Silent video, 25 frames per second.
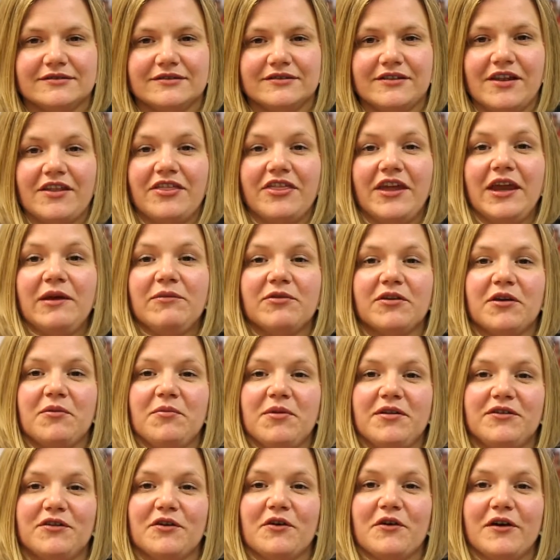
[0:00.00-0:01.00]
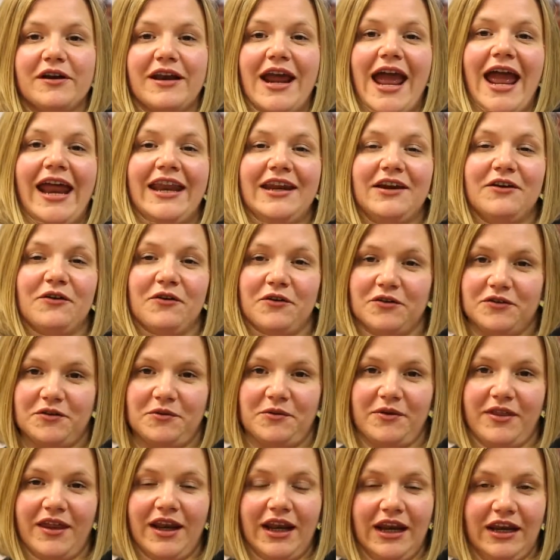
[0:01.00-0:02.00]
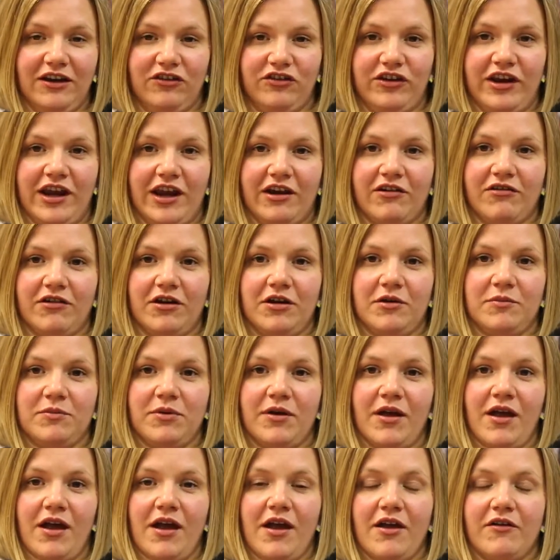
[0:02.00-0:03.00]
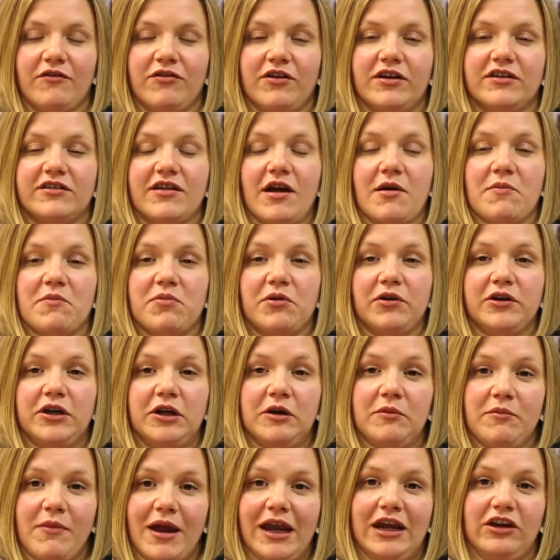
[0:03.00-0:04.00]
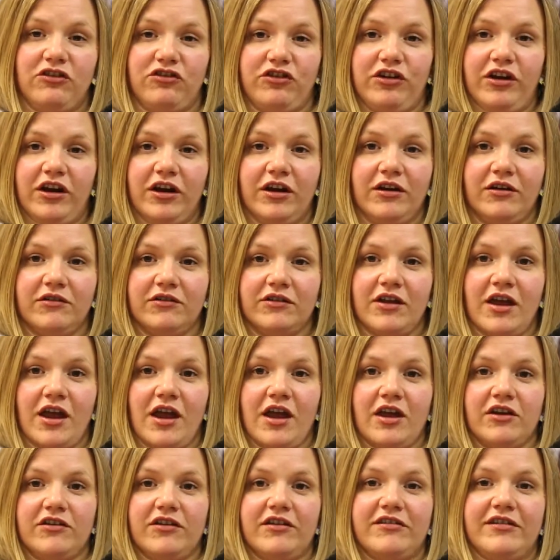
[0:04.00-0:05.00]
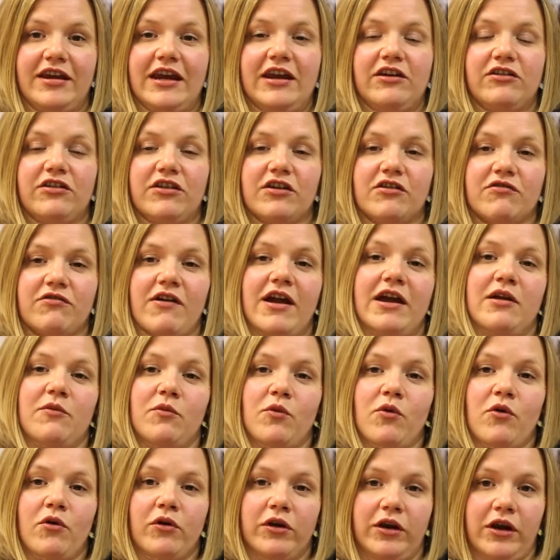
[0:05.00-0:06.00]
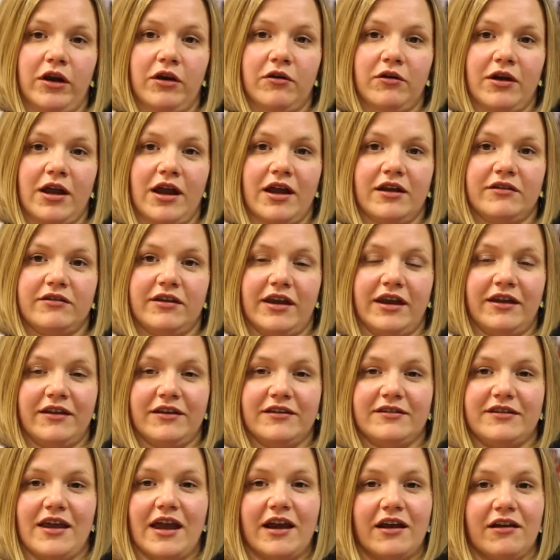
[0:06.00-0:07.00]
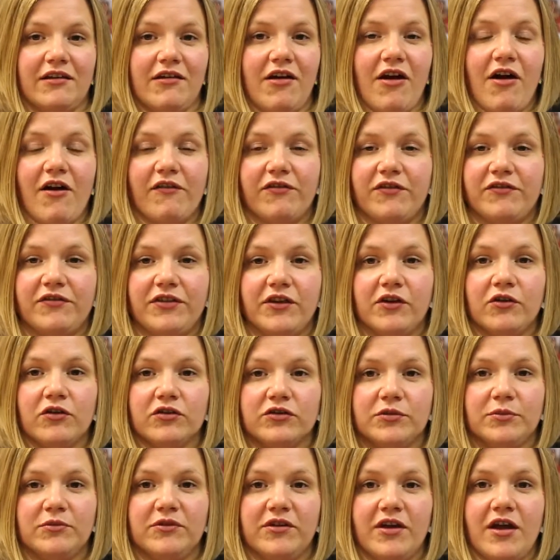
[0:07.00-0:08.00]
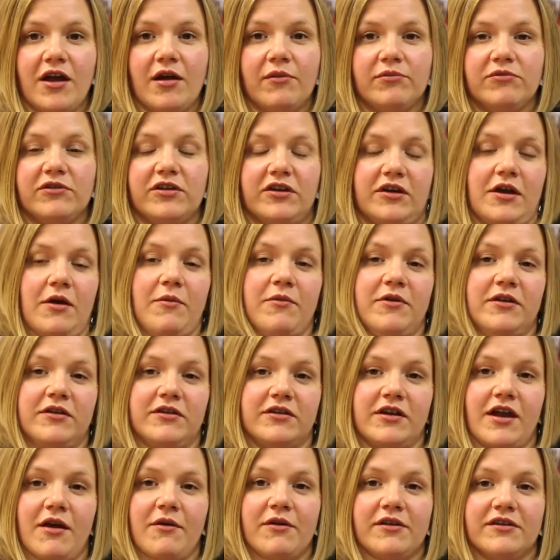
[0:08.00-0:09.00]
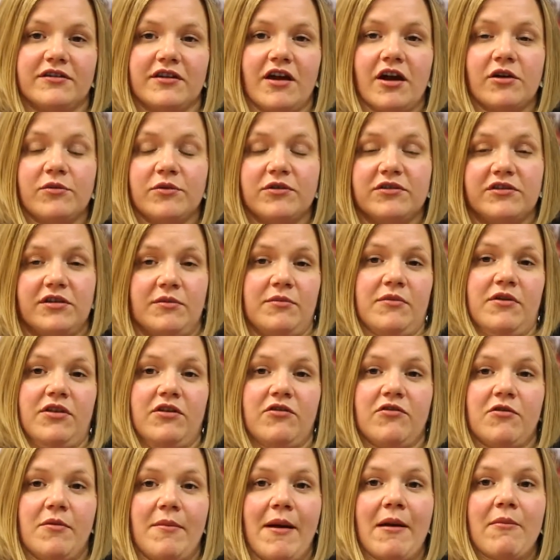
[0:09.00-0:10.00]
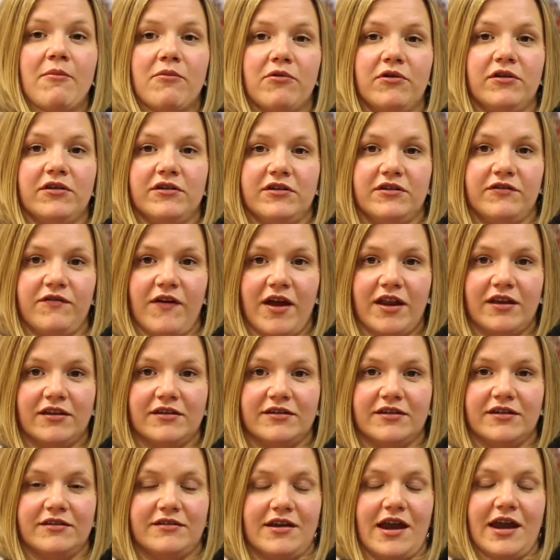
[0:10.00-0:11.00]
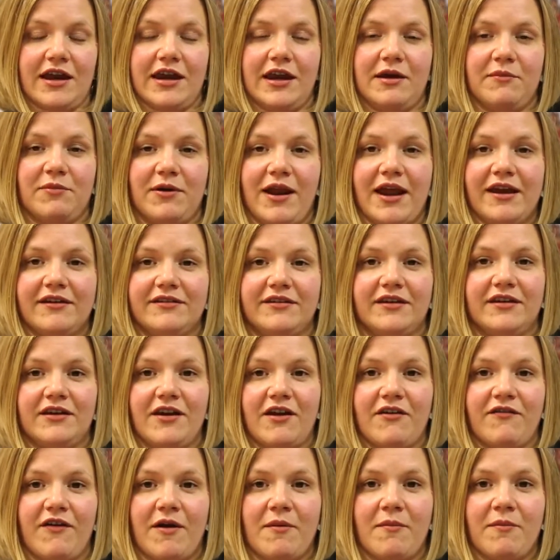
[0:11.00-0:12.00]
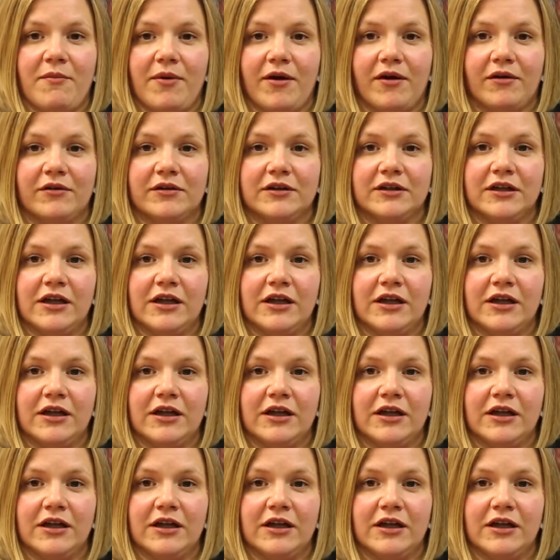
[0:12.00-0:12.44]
The themes can be taught in any order within each year group. For example, you may choose to teach the Great War unit in the second half of the autumn term to coincide with some of the remembrance events that are taking place in November.